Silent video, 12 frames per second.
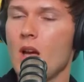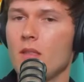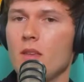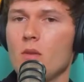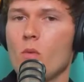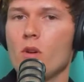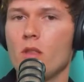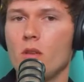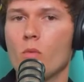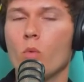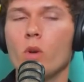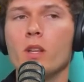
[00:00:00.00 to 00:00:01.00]
I think one of
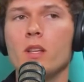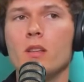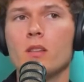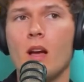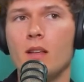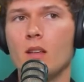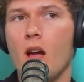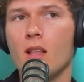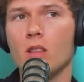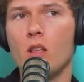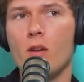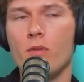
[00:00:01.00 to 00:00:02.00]
the really I
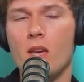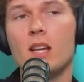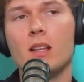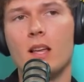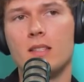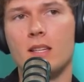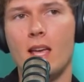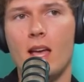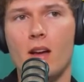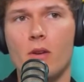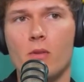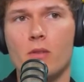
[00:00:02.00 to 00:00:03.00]
love analyzing
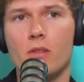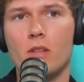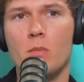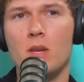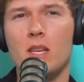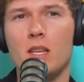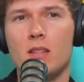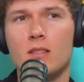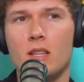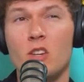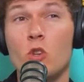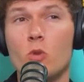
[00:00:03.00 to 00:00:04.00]
how
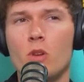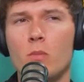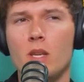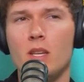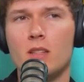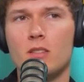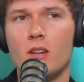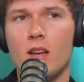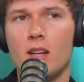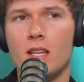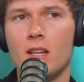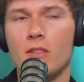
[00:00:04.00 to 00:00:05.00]
comedians, like new comedians, are
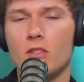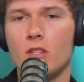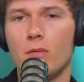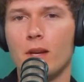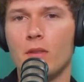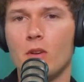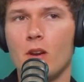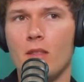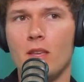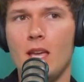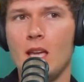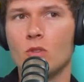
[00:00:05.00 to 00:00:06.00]
kind of getting their stuff out there. I
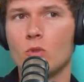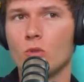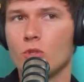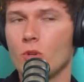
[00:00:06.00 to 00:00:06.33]
think Andrew